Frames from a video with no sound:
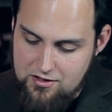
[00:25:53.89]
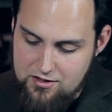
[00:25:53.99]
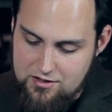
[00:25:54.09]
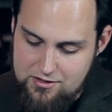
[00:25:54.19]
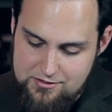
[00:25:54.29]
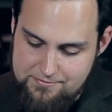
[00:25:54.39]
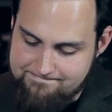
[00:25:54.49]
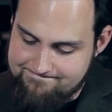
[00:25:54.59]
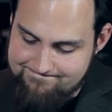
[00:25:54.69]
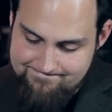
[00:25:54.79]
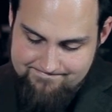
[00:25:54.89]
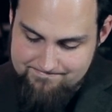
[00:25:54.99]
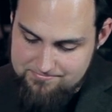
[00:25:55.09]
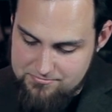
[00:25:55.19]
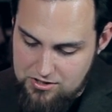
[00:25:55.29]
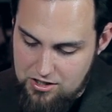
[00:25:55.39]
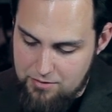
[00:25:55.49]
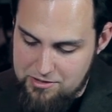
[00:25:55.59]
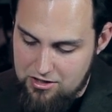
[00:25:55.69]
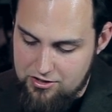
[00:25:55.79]
Um,
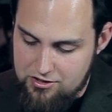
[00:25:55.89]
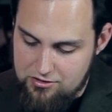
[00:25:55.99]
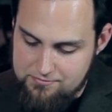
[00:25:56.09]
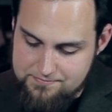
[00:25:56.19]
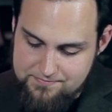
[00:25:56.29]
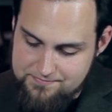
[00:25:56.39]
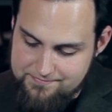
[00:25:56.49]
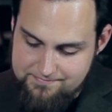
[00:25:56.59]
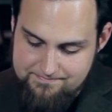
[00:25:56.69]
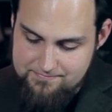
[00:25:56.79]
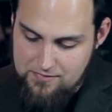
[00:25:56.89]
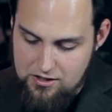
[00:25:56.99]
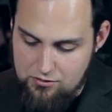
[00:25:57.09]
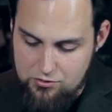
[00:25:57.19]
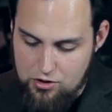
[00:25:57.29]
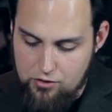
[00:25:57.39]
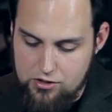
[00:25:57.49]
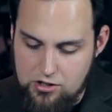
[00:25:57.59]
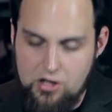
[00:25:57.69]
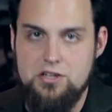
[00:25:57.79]
I mean, all in all, with an
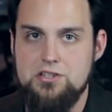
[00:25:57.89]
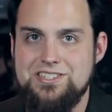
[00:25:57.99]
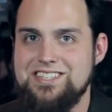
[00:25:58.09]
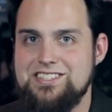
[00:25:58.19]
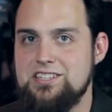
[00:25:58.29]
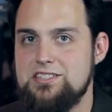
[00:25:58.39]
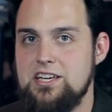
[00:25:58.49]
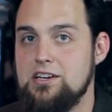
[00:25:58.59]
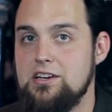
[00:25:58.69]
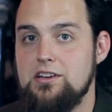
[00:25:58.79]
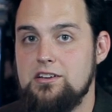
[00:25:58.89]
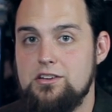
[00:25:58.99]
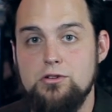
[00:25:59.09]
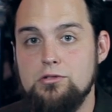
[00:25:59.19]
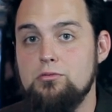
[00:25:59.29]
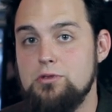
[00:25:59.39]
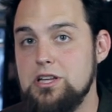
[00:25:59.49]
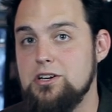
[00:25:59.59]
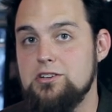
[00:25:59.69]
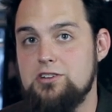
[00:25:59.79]
overclocked 660, you're in
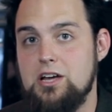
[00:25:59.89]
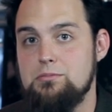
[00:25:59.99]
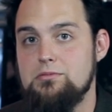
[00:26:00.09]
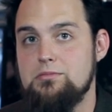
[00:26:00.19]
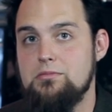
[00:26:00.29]
really good shape.